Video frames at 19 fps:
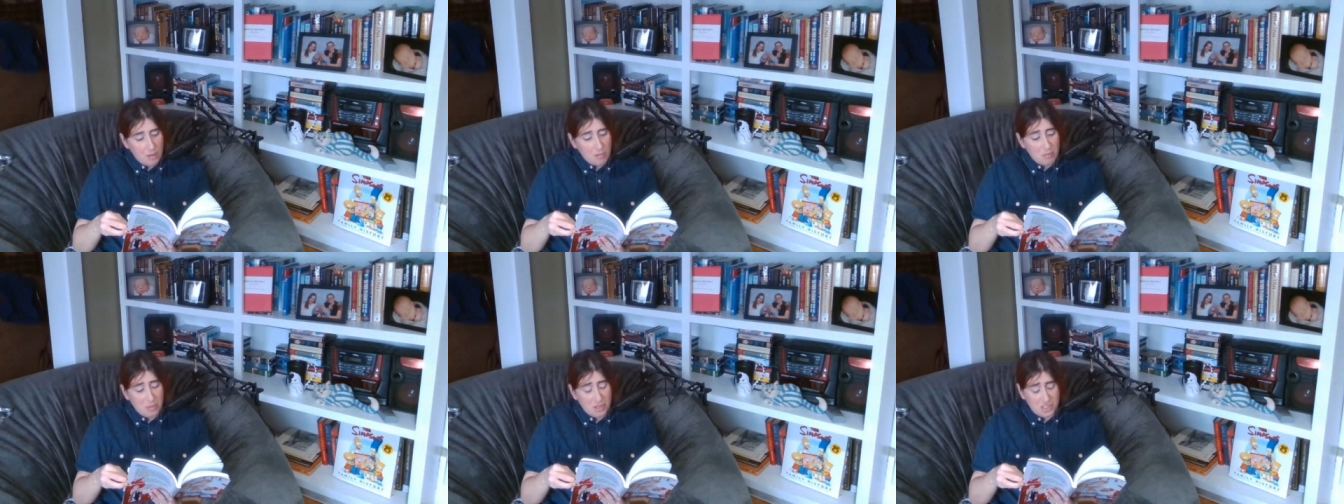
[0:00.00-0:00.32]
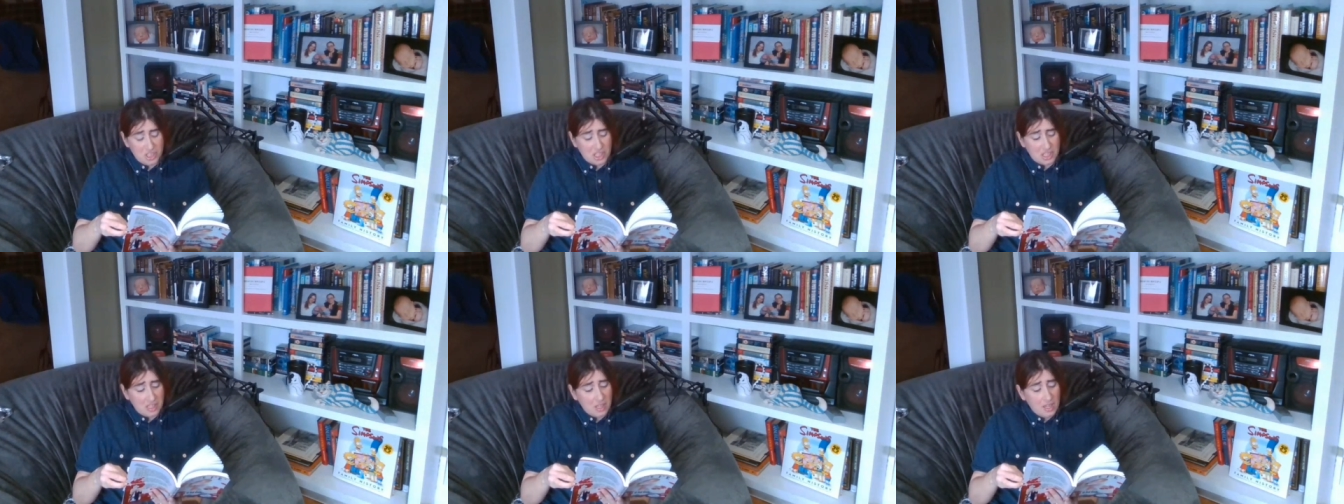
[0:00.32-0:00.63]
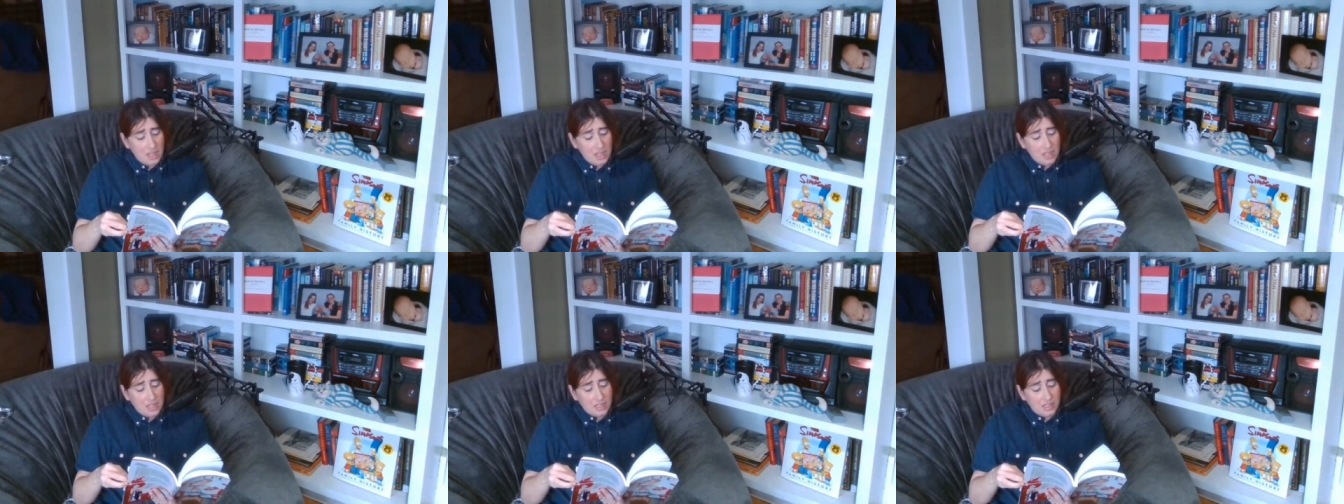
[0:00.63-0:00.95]
Brigid,
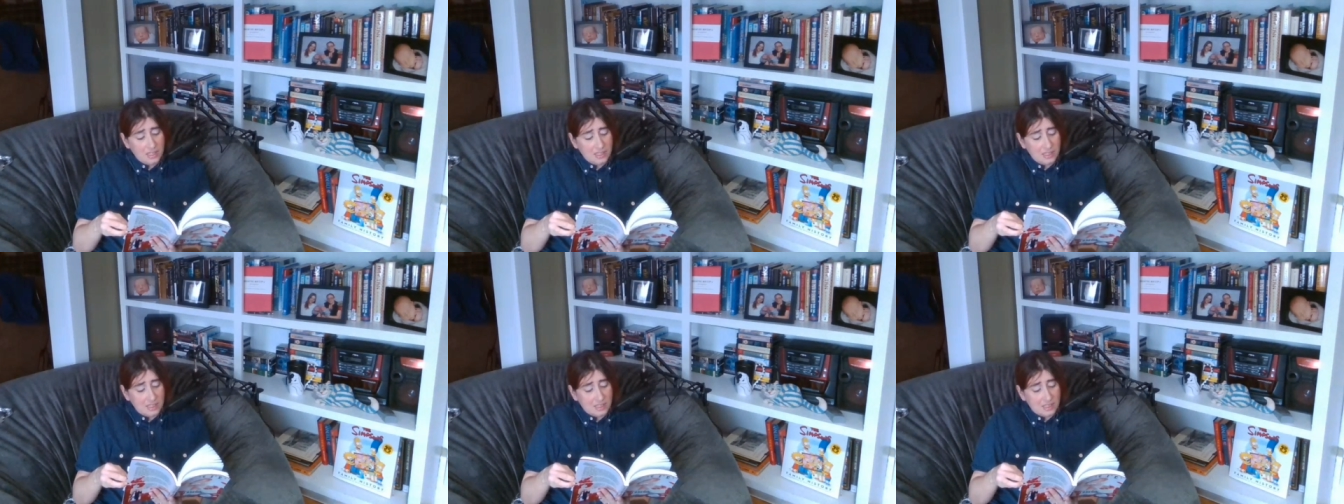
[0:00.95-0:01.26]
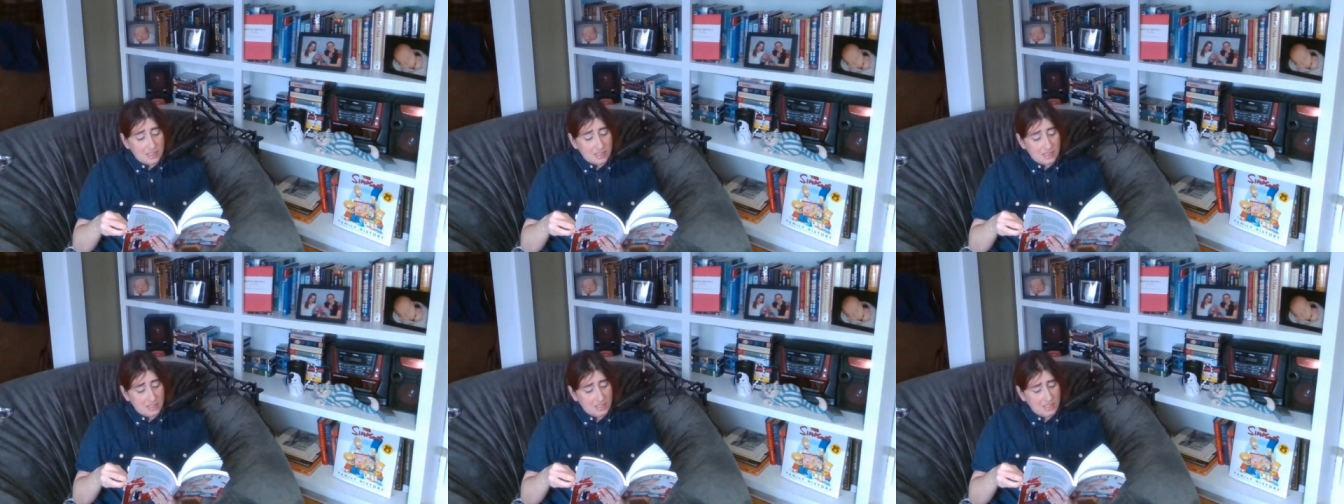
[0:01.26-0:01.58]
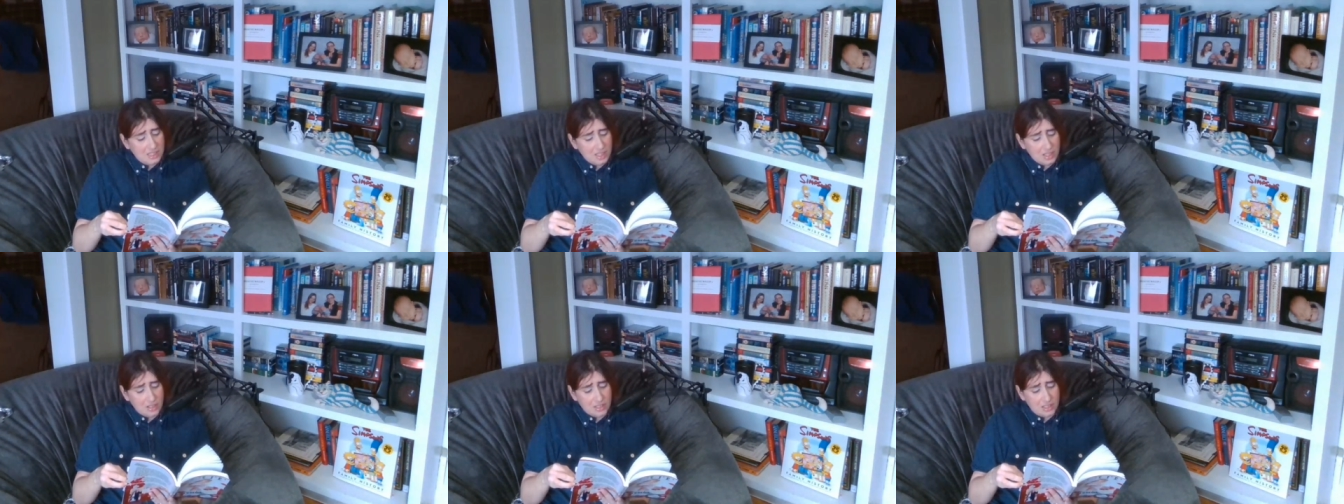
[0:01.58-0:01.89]
this is a
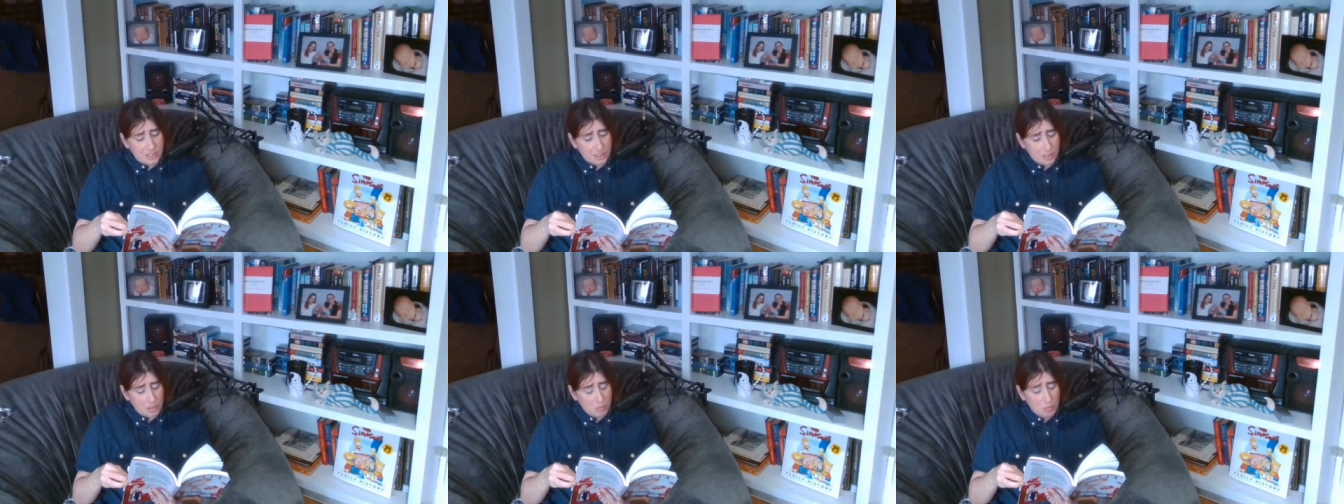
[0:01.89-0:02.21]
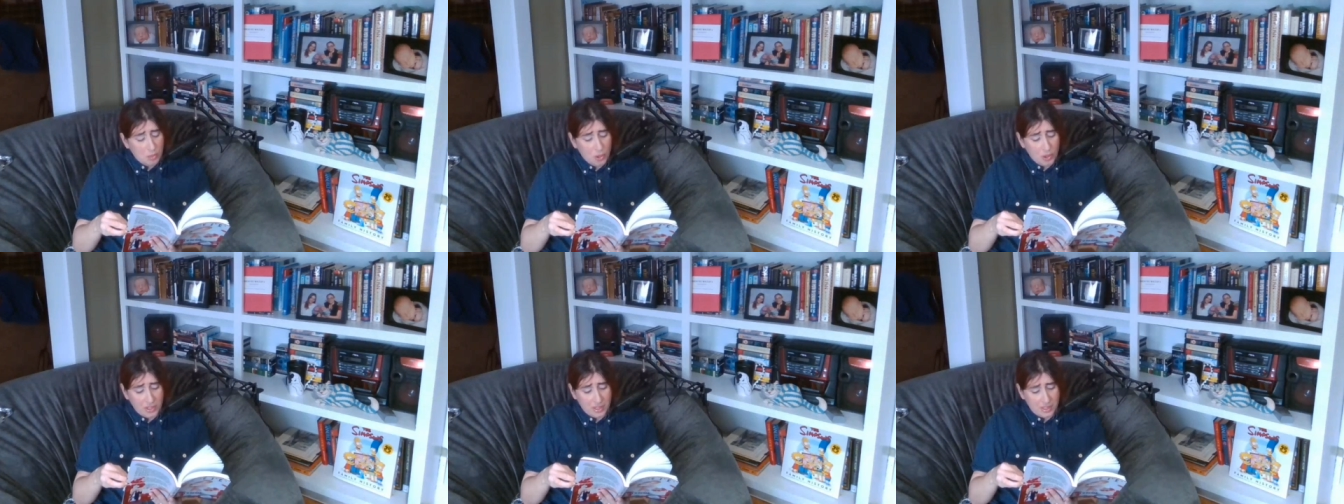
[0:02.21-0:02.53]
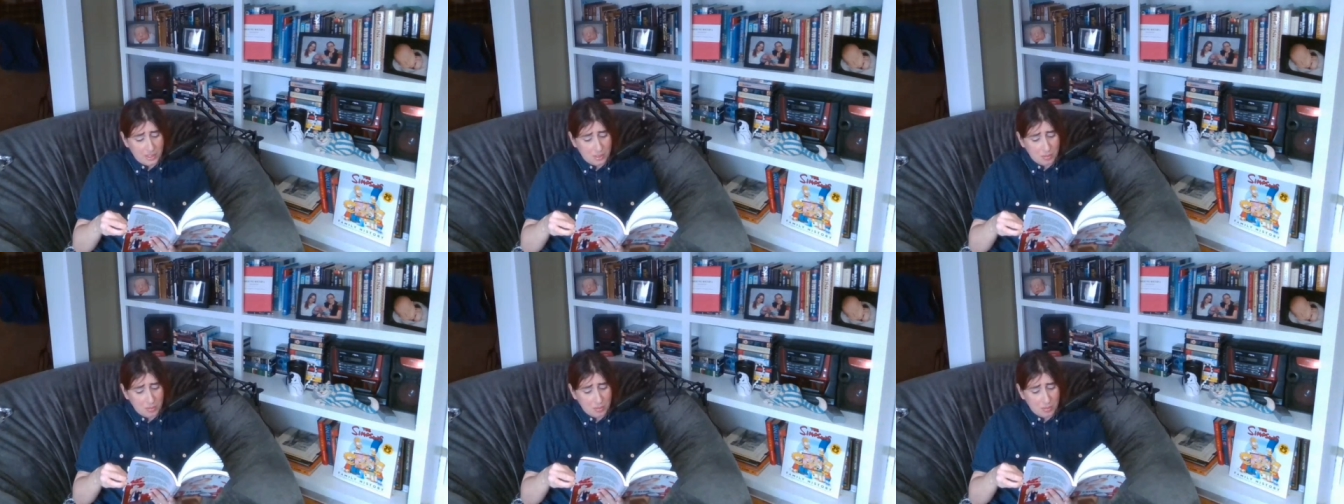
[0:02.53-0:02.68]
seriously morally